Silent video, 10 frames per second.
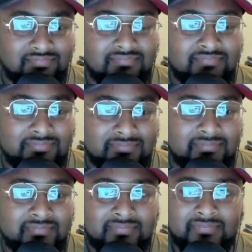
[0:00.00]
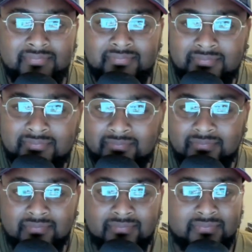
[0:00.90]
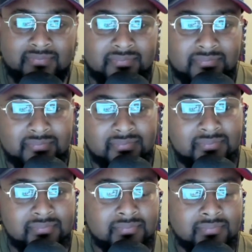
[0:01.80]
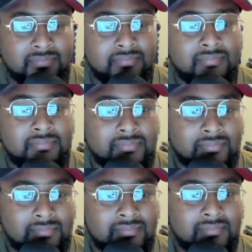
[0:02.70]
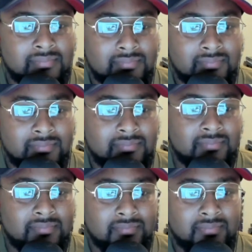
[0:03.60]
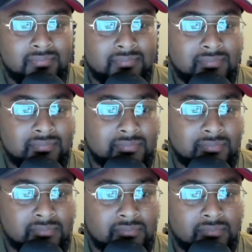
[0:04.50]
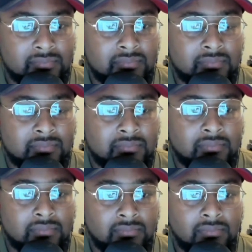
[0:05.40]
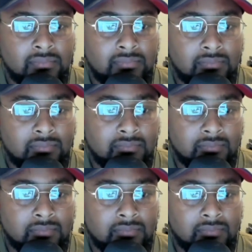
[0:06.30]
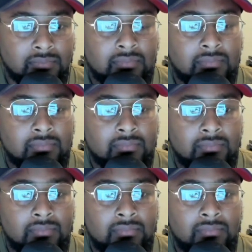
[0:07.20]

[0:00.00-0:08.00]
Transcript: (silent)